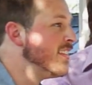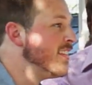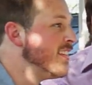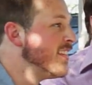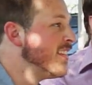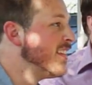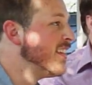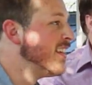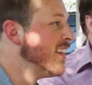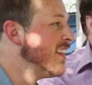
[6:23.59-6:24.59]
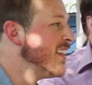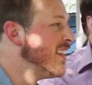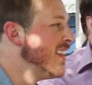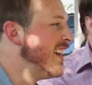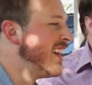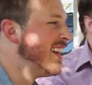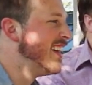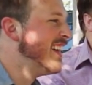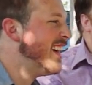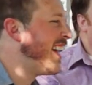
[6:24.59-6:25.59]

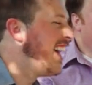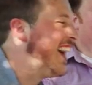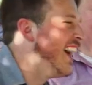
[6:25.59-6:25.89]
(silent)